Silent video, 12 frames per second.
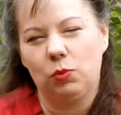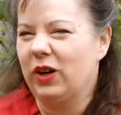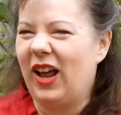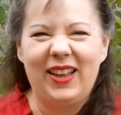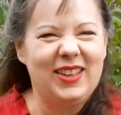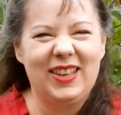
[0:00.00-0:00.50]
We're
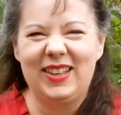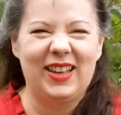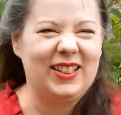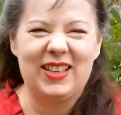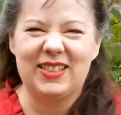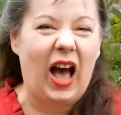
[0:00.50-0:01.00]
not
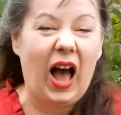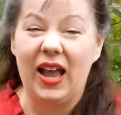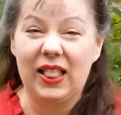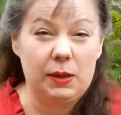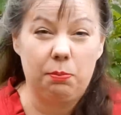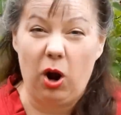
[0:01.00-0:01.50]
eating these
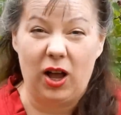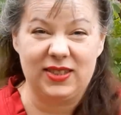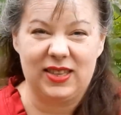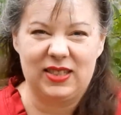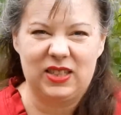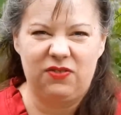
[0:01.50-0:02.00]
highly
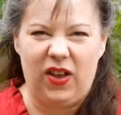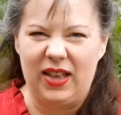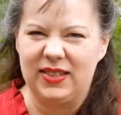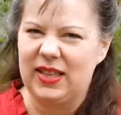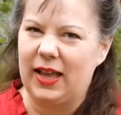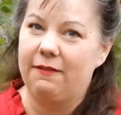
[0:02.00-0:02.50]
processed
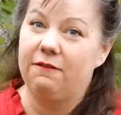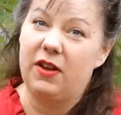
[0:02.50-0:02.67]
fats like